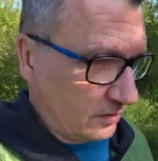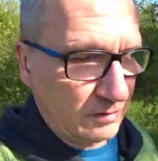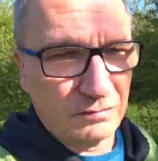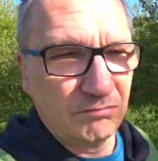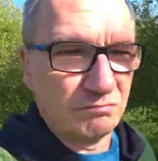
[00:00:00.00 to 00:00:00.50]

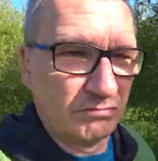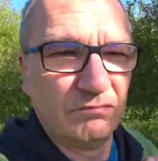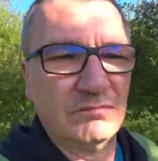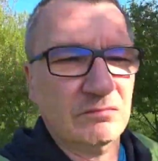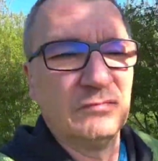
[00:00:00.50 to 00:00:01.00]
Uh,
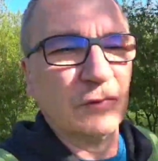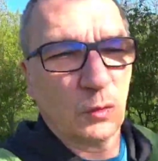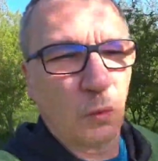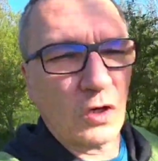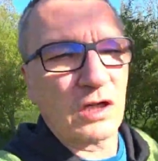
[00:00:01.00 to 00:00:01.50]

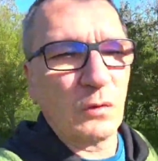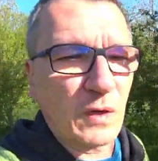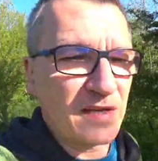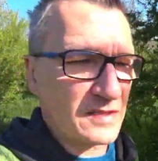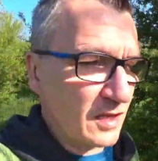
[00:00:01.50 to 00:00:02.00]
not
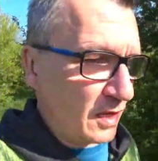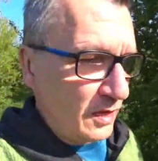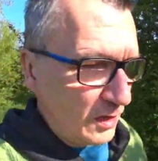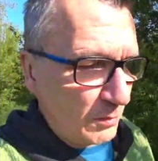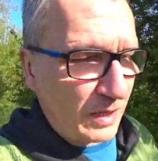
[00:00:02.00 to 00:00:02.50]
walking wise,
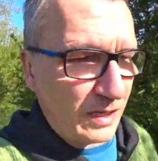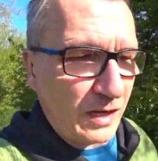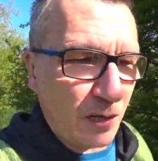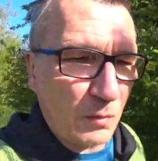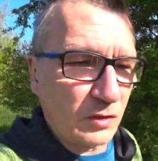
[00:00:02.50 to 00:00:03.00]

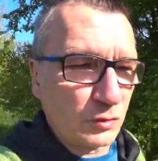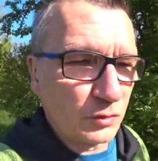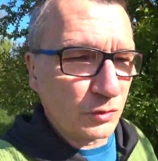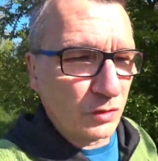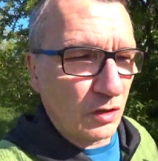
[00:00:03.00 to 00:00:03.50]
but I want
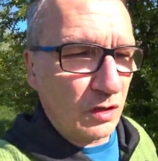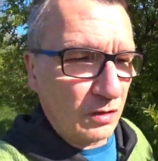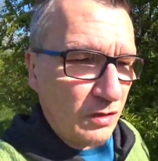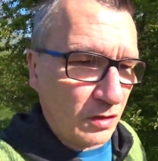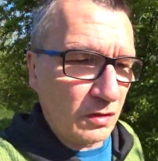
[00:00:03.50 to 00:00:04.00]
to do
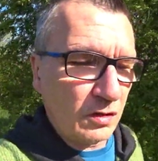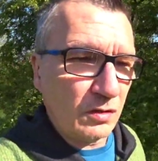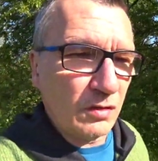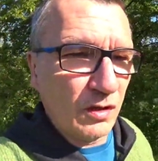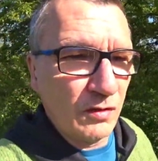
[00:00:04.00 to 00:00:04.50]

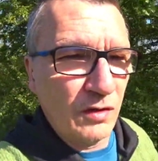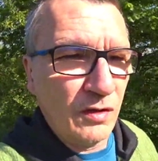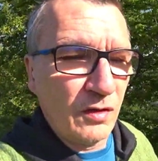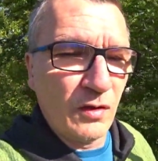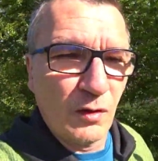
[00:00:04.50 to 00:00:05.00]
all
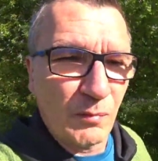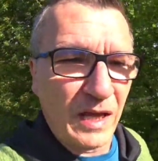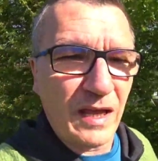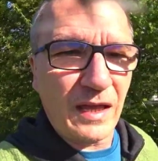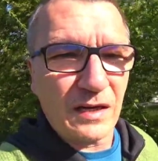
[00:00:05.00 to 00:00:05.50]

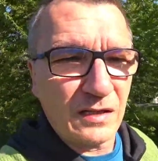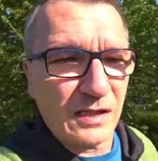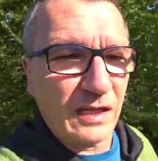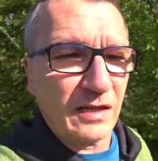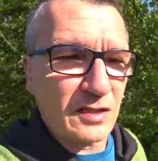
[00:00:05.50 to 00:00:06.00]
my
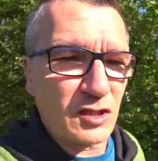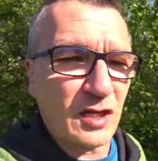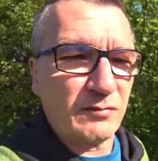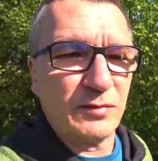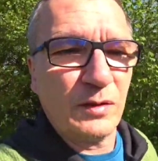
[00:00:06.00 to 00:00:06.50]
editing and
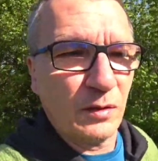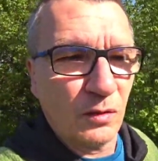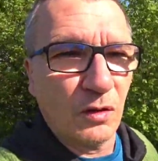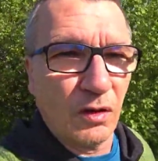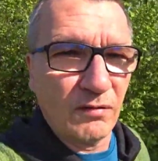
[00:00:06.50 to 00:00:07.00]
stuff
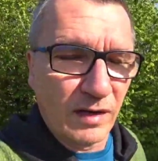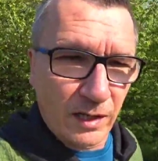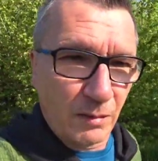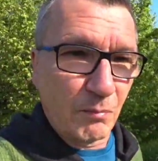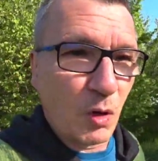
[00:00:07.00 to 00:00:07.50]

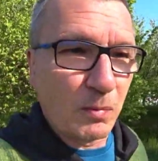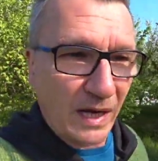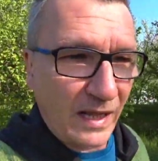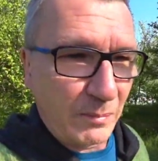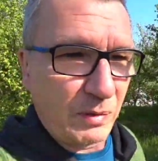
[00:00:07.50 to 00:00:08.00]
via
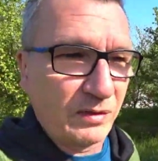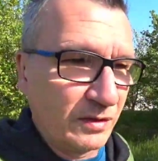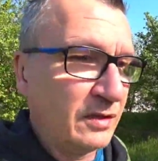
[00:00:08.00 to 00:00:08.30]
mobile app.